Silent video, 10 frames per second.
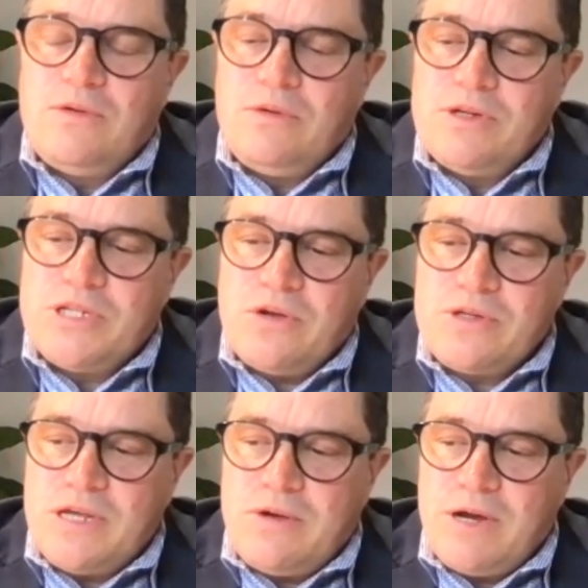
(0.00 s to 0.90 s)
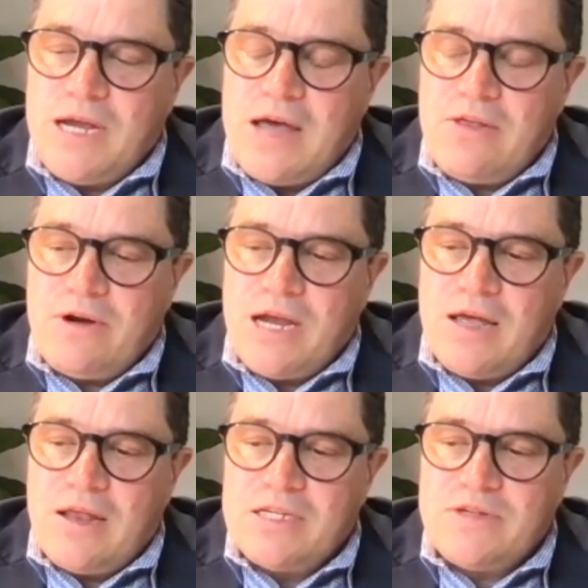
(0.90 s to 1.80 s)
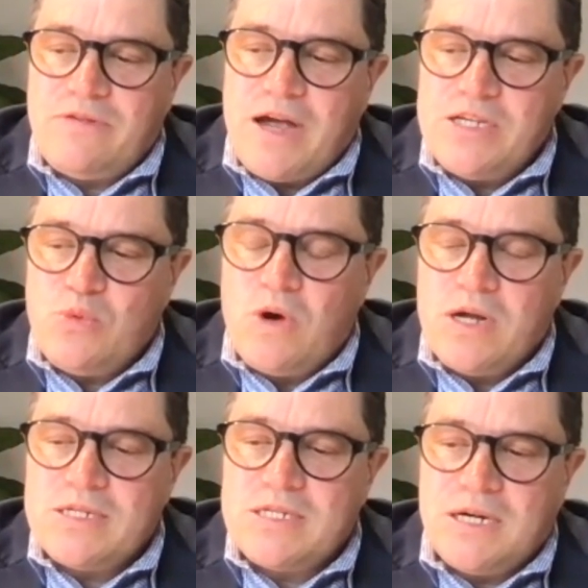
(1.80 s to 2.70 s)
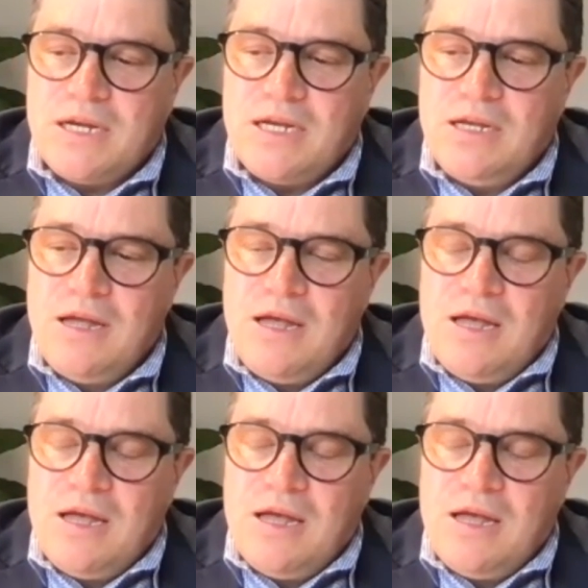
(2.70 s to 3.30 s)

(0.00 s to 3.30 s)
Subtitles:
results that we're gathering out of this phase one study